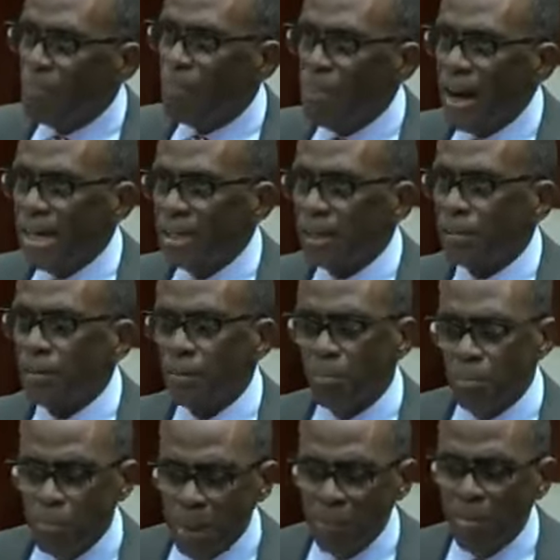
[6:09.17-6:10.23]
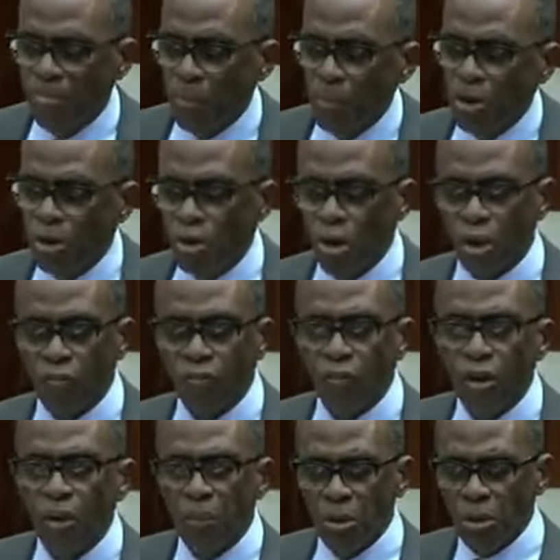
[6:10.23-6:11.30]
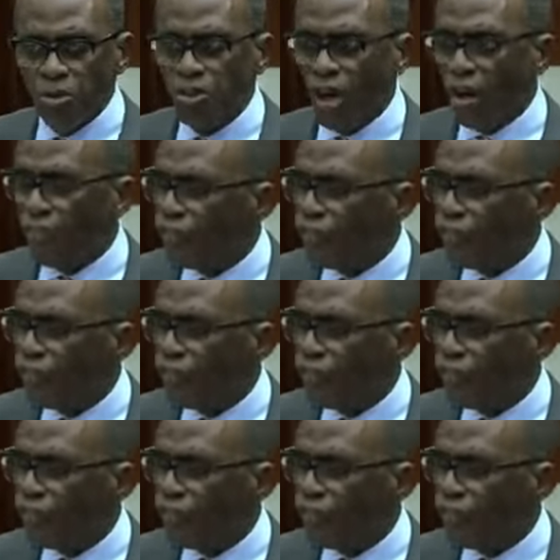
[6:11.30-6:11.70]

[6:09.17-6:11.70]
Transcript: man, member from Mico North, Mico South,